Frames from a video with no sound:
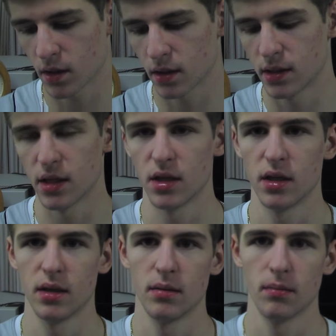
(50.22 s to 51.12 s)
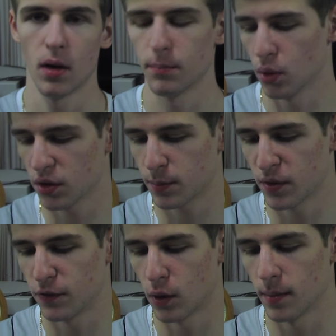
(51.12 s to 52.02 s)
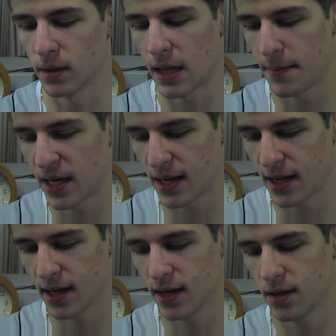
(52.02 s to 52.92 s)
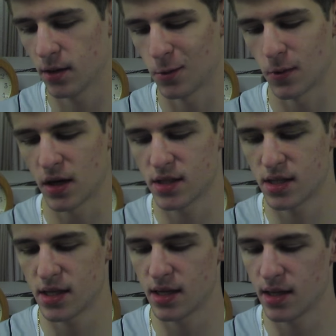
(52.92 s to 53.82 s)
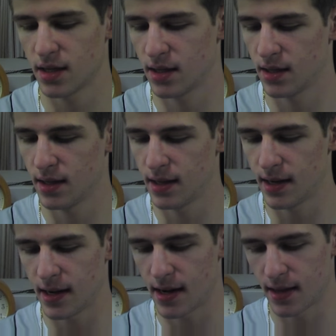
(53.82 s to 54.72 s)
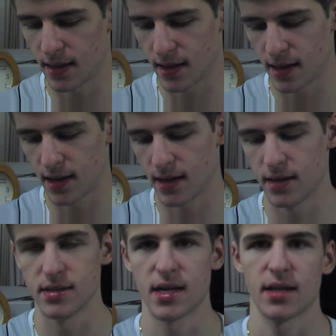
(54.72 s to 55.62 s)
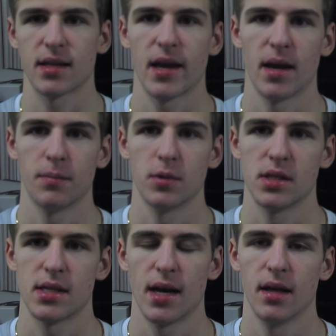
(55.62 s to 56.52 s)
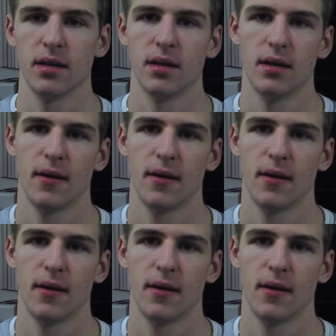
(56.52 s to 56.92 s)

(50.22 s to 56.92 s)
they both performed Lemonade Rusty, and then Death Camp was Tyler.